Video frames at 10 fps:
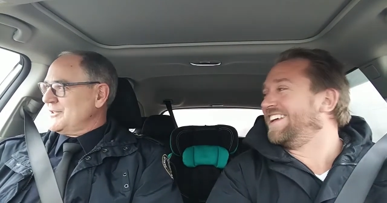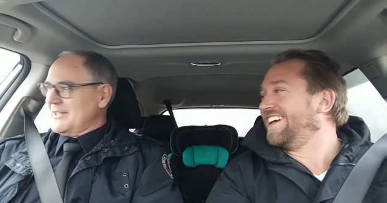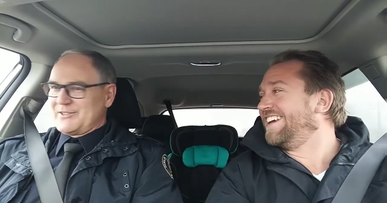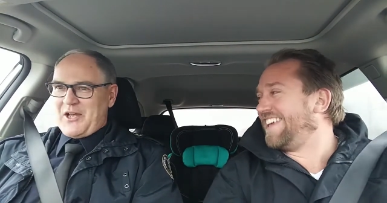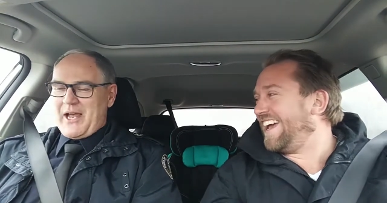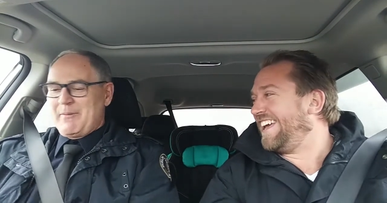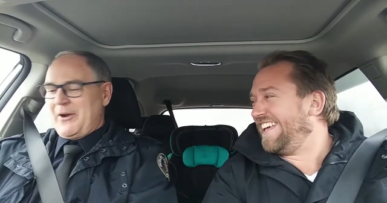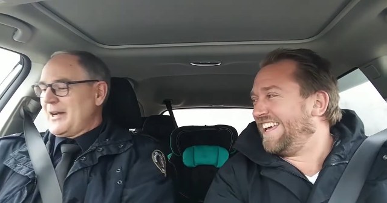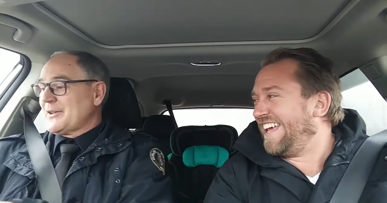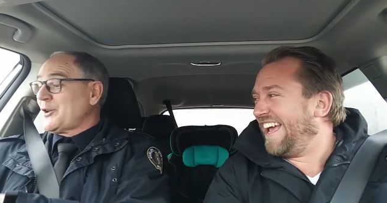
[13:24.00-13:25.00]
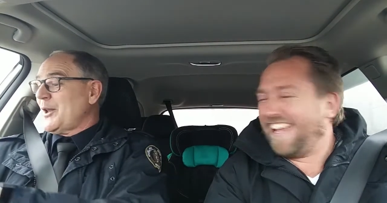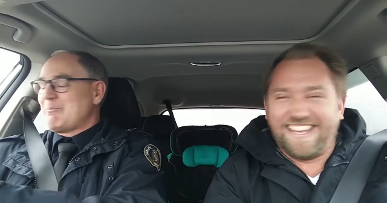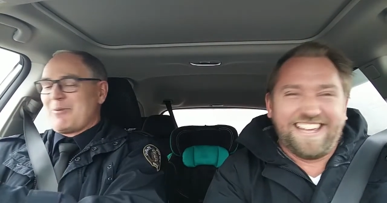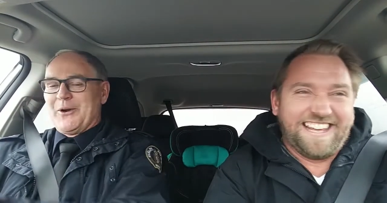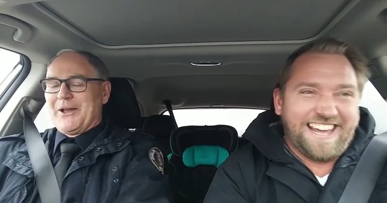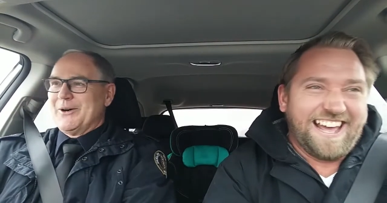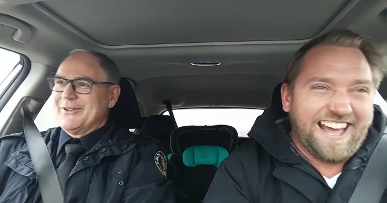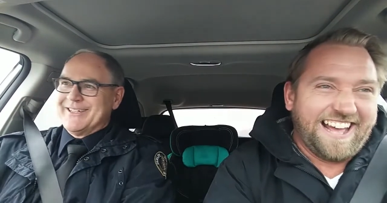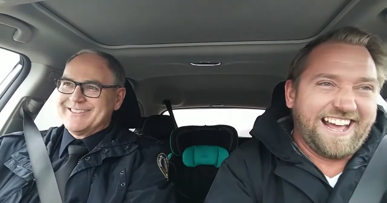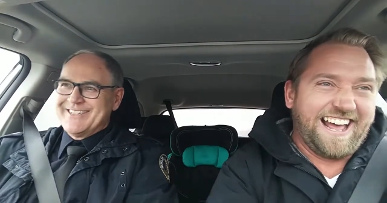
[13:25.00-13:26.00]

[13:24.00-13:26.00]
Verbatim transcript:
Speaker 1: exam here. I got the clipboard out, and